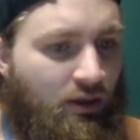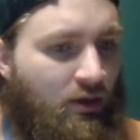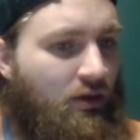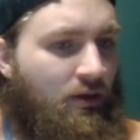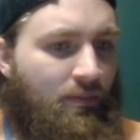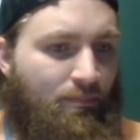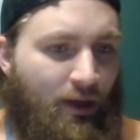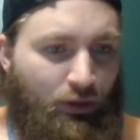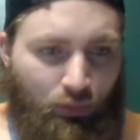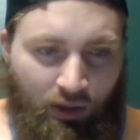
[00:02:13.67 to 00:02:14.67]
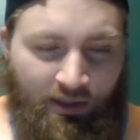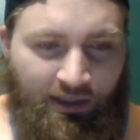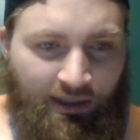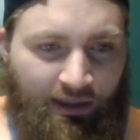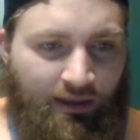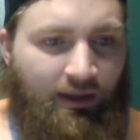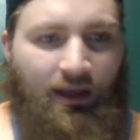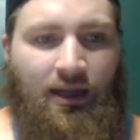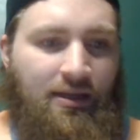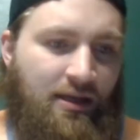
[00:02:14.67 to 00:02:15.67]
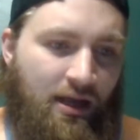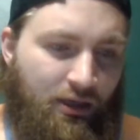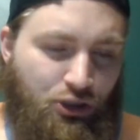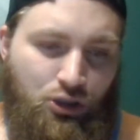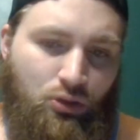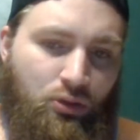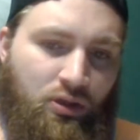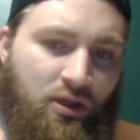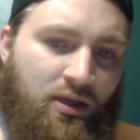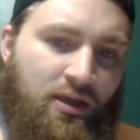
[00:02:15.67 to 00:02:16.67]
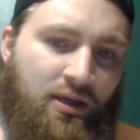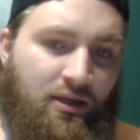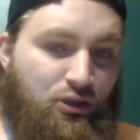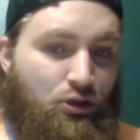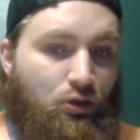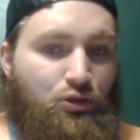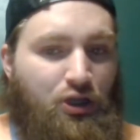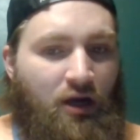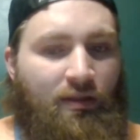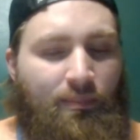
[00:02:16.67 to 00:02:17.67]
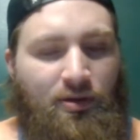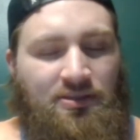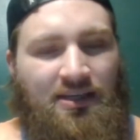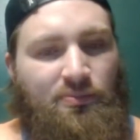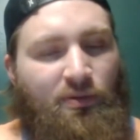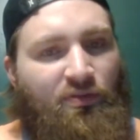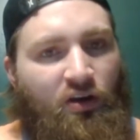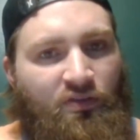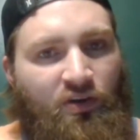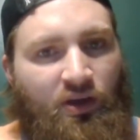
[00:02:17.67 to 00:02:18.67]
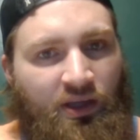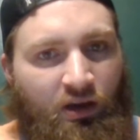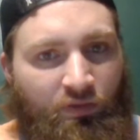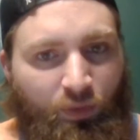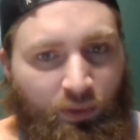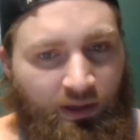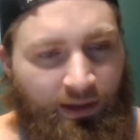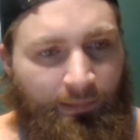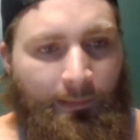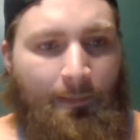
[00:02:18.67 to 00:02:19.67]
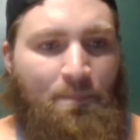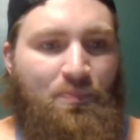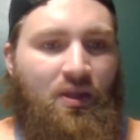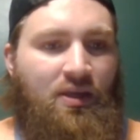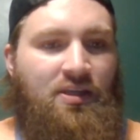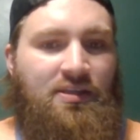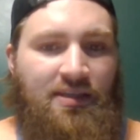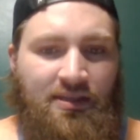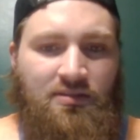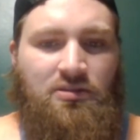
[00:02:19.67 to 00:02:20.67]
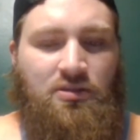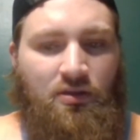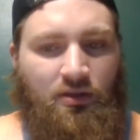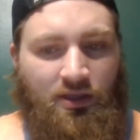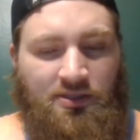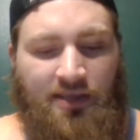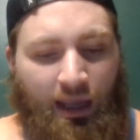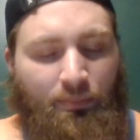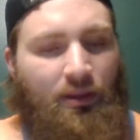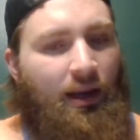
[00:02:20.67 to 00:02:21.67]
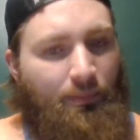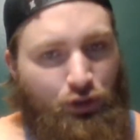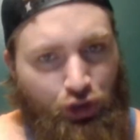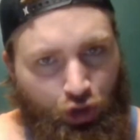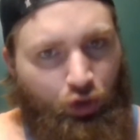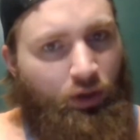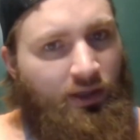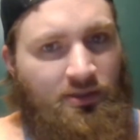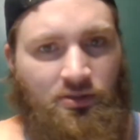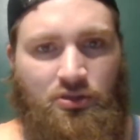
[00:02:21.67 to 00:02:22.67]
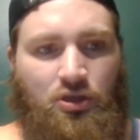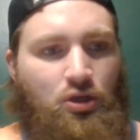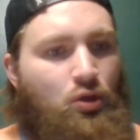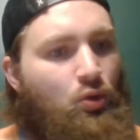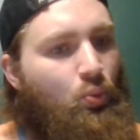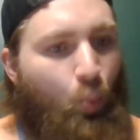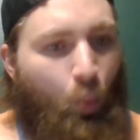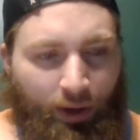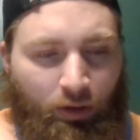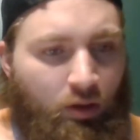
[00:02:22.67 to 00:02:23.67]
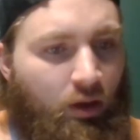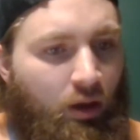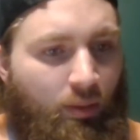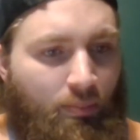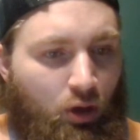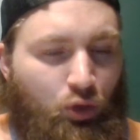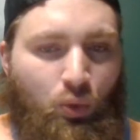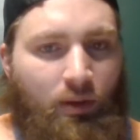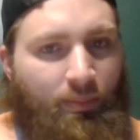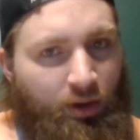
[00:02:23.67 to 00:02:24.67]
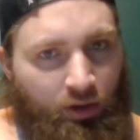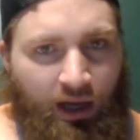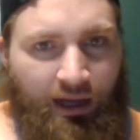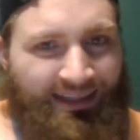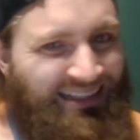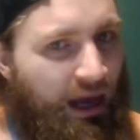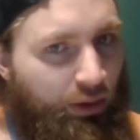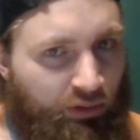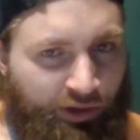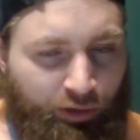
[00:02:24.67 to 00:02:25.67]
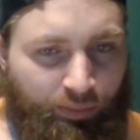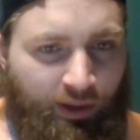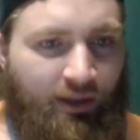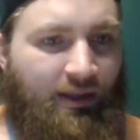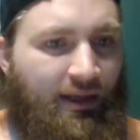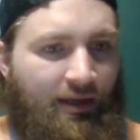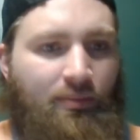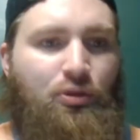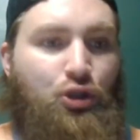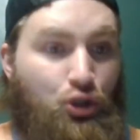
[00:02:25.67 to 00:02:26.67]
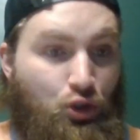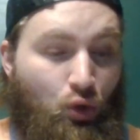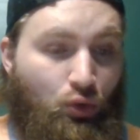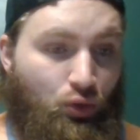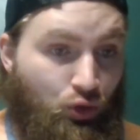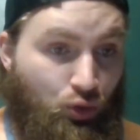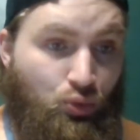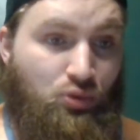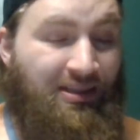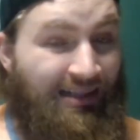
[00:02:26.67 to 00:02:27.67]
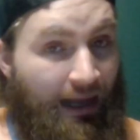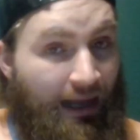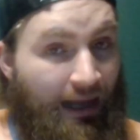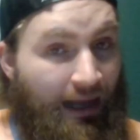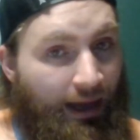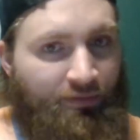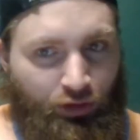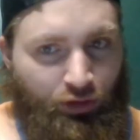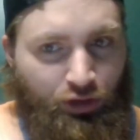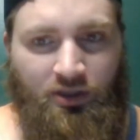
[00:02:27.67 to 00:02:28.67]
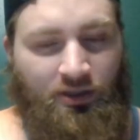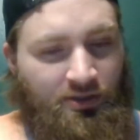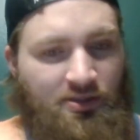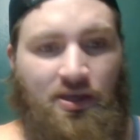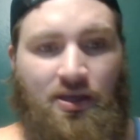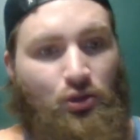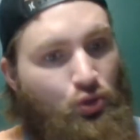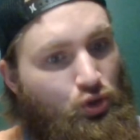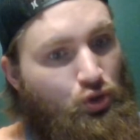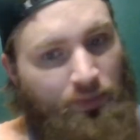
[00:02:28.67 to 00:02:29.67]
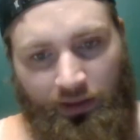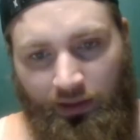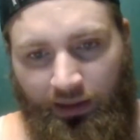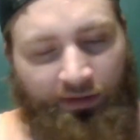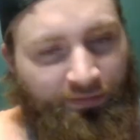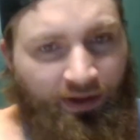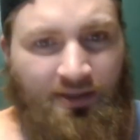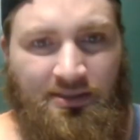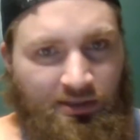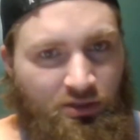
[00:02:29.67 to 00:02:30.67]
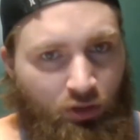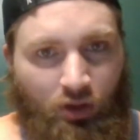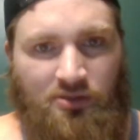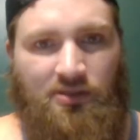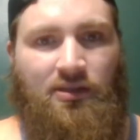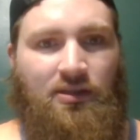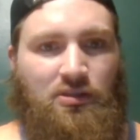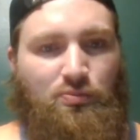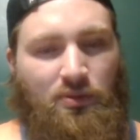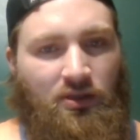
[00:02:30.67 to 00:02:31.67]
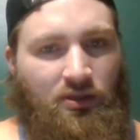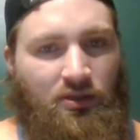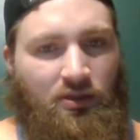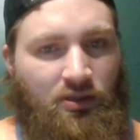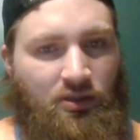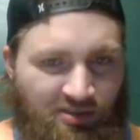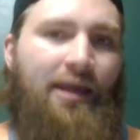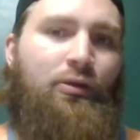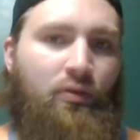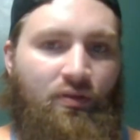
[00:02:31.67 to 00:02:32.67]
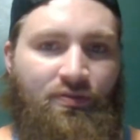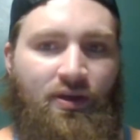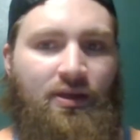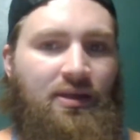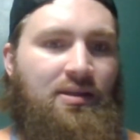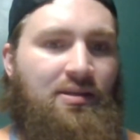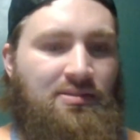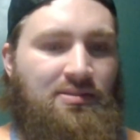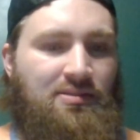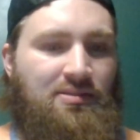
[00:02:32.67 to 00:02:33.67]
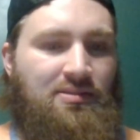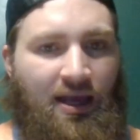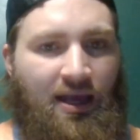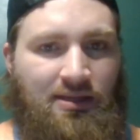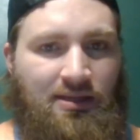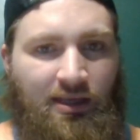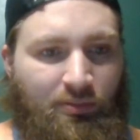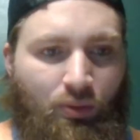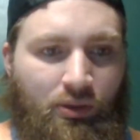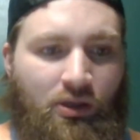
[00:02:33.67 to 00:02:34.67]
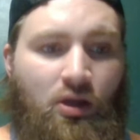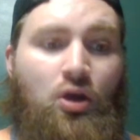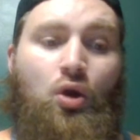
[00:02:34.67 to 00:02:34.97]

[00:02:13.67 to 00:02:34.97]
Uh, Grundy did it, Anaconda choke. So Jonathan Pearce has to be very, very careful with that. He needs to, his game plan, I'm sure, is wear uh, Makwan Amirkhani down a little bit, get him to use a lot of energy because there's been a lot of fights that he's lost that is because later in the fight he doesn't have the gas tank to keep going.